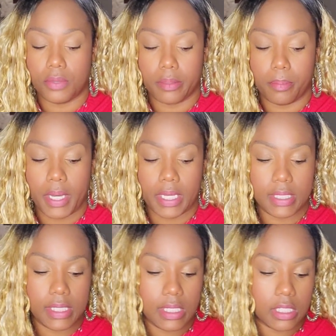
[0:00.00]
with the
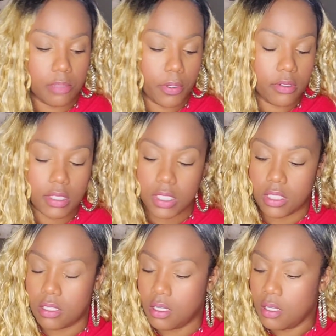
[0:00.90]
Pisces. This person,